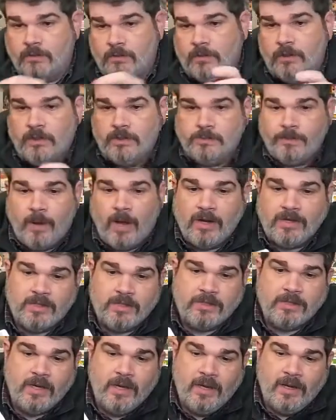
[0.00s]
This box
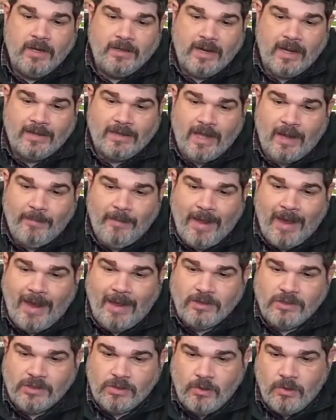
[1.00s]
is not that
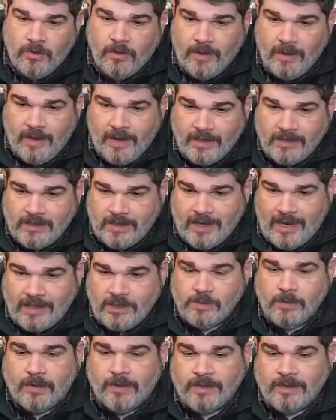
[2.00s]
bad. So it's a nice one.